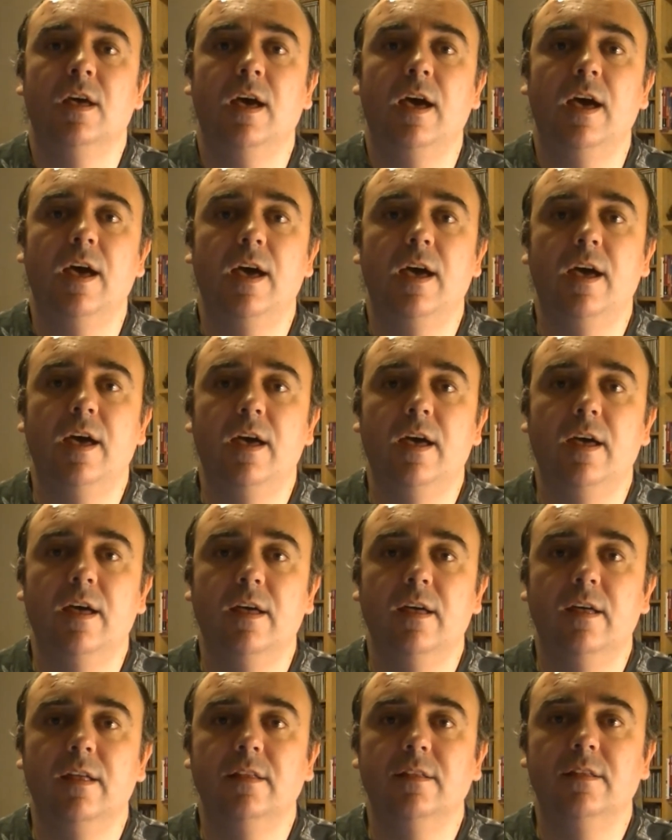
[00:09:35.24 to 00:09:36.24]

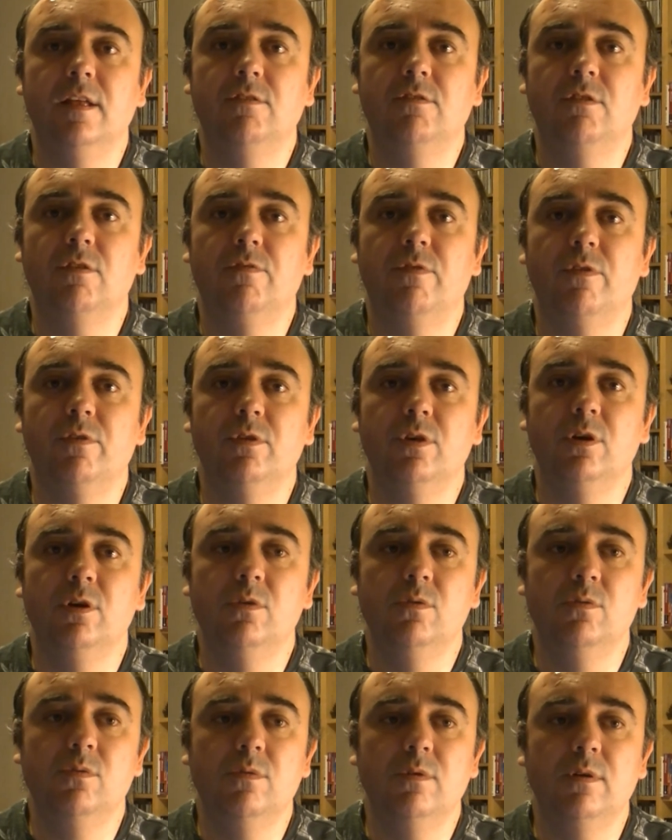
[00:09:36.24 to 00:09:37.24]
That's all for
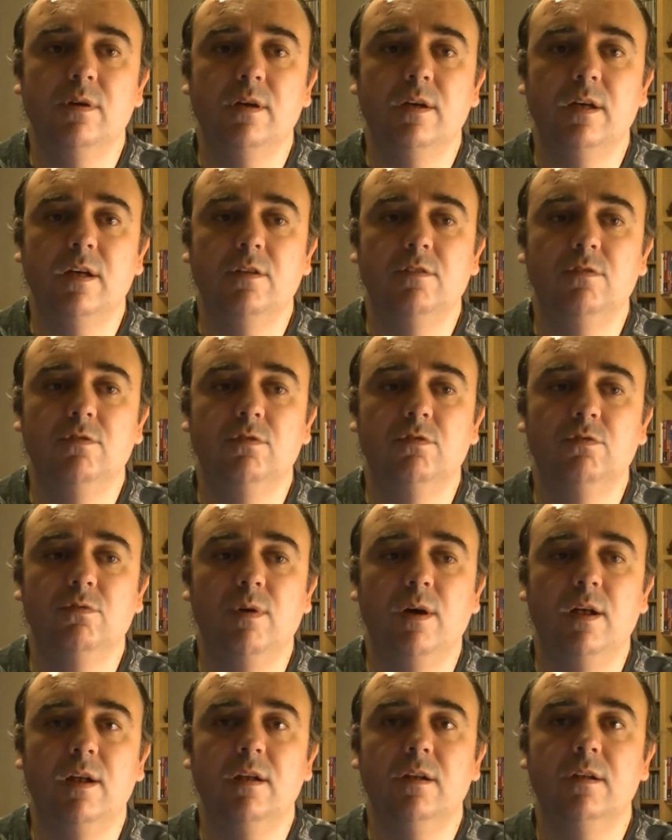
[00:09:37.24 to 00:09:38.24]
now. As
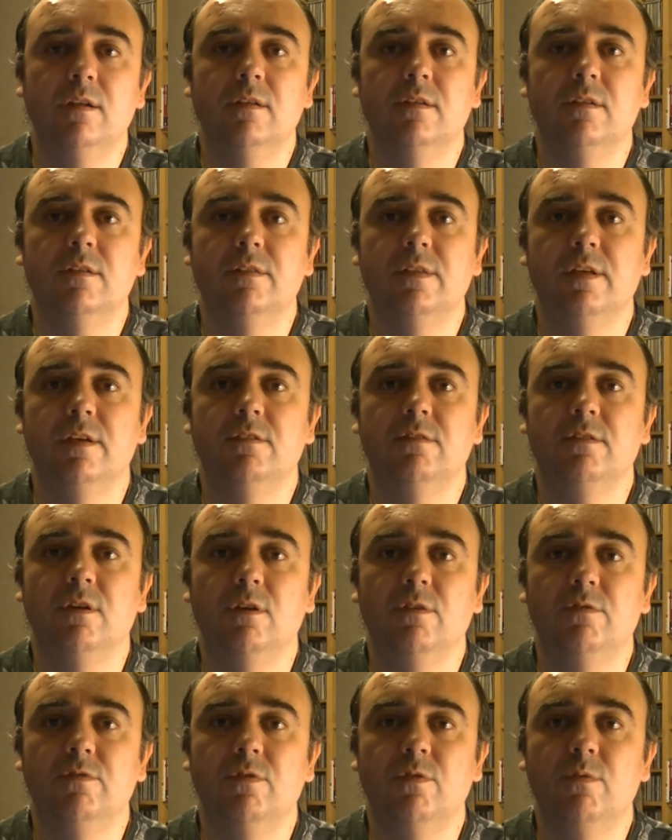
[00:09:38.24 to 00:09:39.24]
usual, thanks a
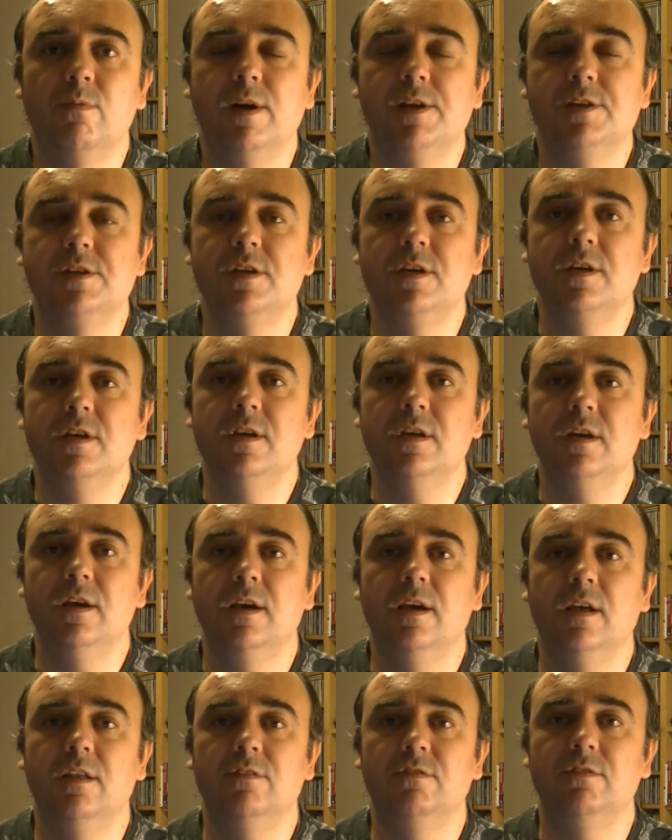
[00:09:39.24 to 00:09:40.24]
lot for watching,
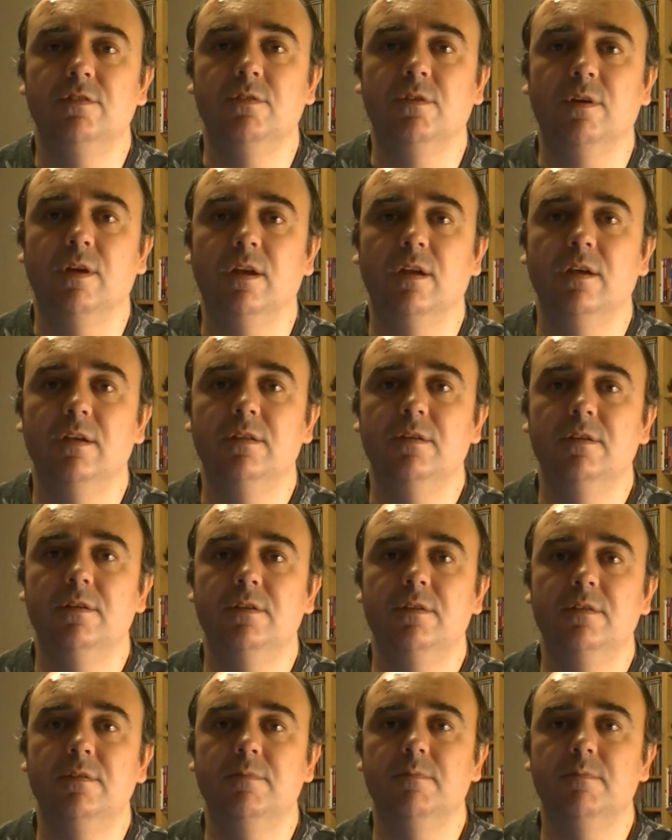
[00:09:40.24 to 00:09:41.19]
and see you again later.